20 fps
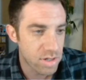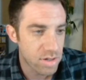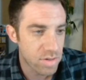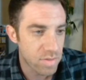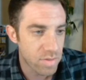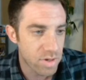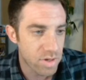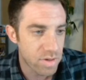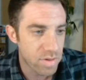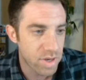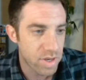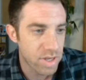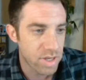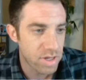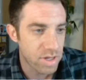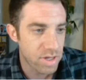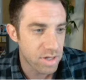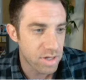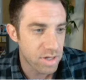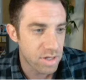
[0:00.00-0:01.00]
Where are you at,
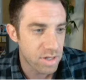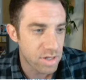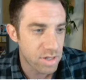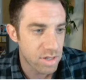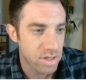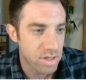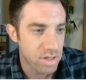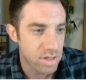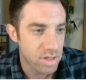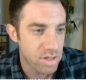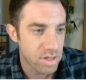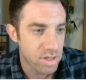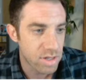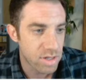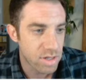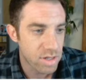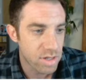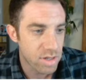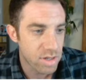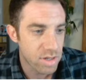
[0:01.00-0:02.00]
Indy?
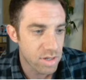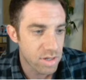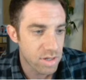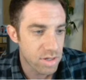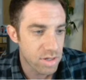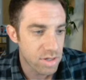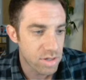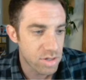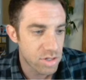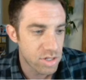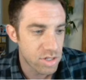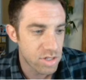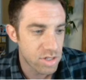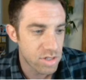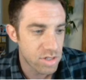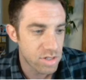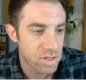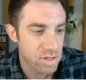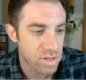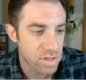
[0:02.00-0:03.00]

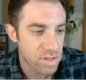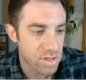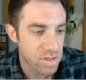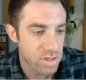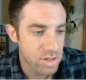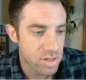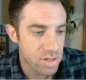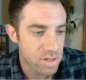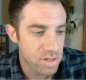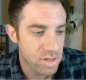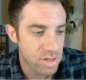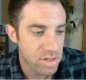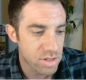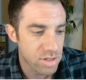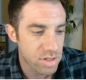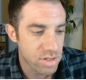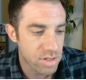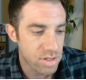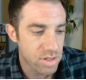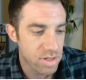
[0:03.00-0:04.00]
Jesus.
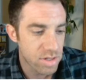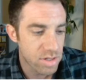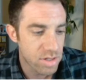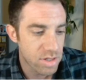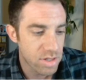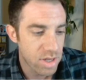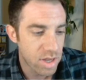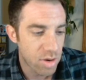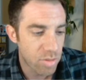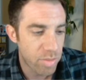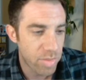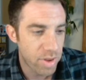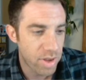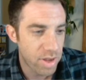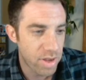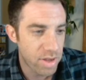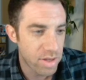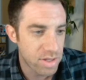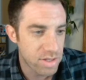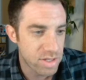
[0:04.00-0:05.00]
How
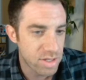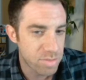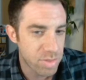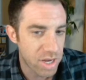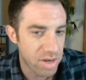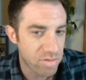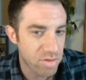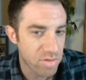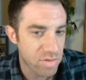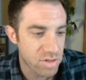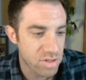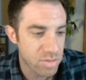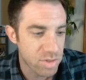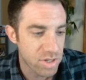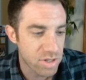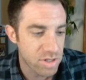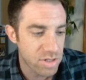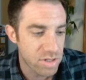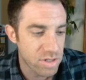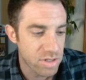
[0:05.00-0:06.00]
is this painful for some of
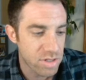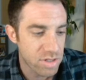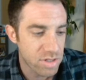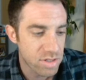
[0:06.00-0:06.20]
y'all?